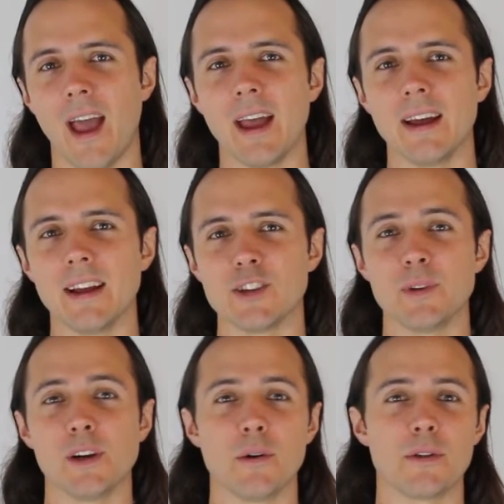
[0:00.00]
And as
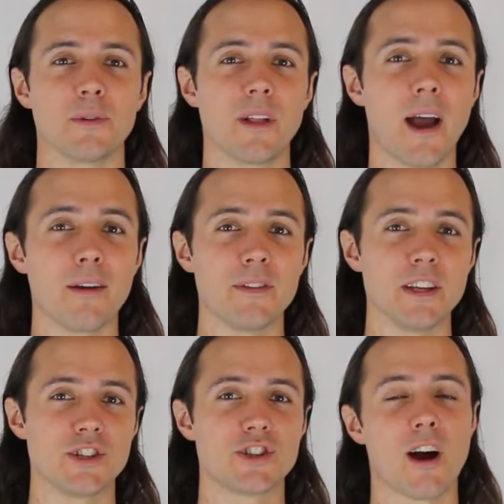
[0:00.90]
we go through life,
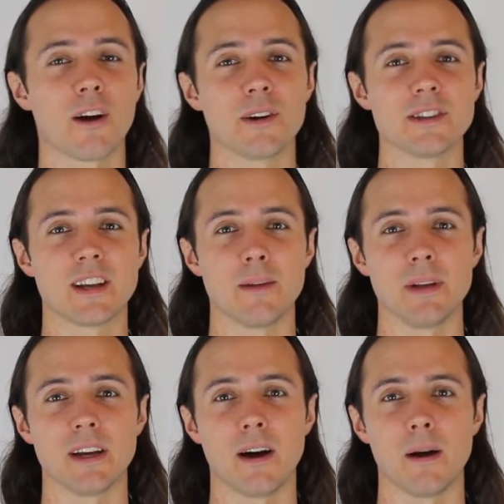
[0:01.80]
these chakras can
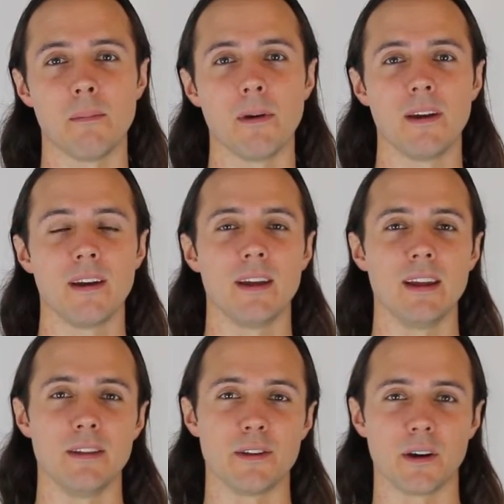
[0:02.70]
become
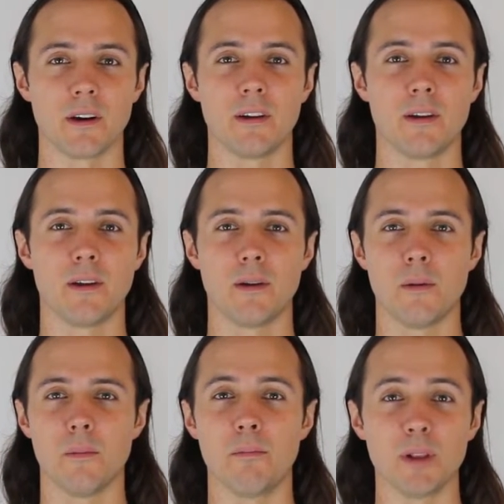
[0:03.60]
either
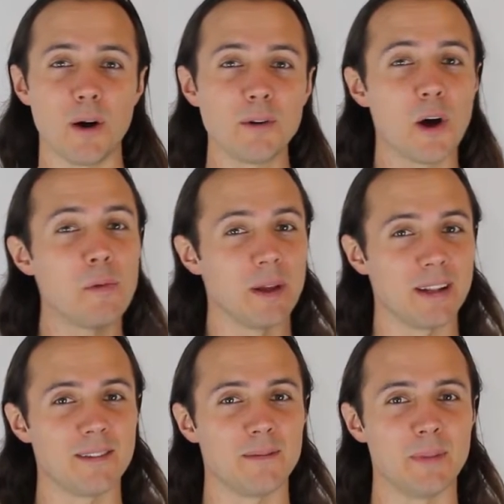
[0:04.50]
blown
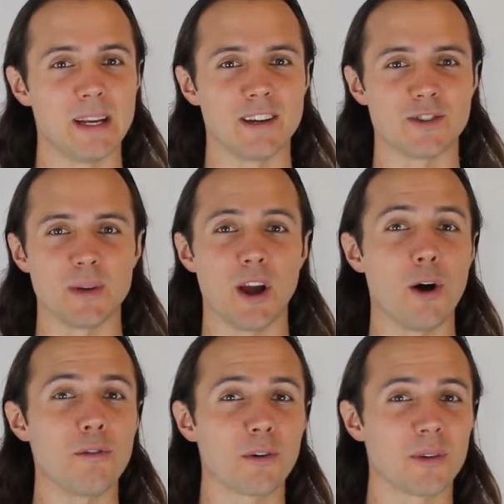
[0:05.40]
open because we
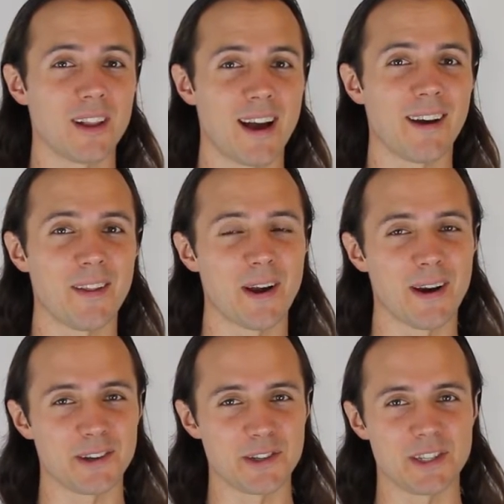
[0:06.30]
over-rely on their
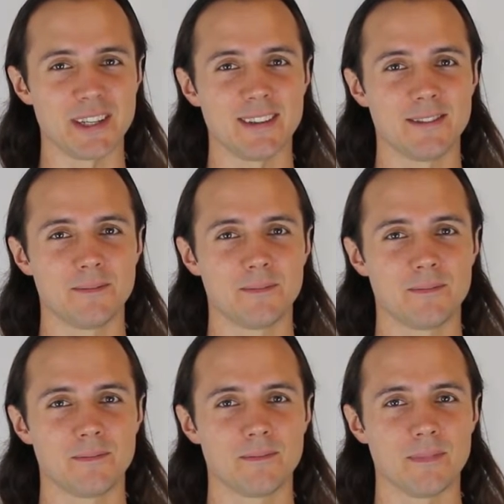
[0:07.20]
energy.
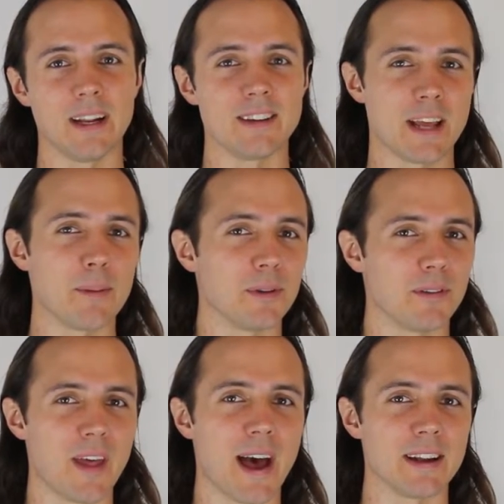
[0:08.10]
An example
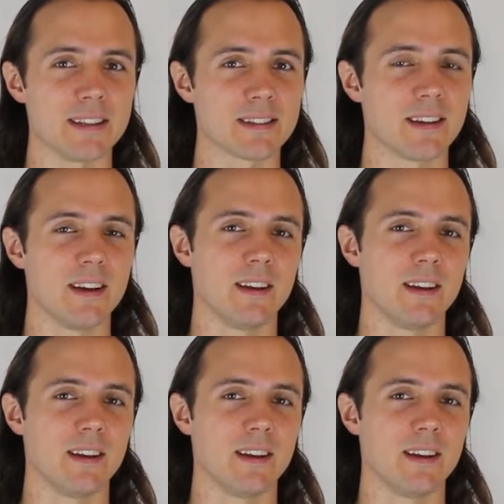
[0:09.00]
of that is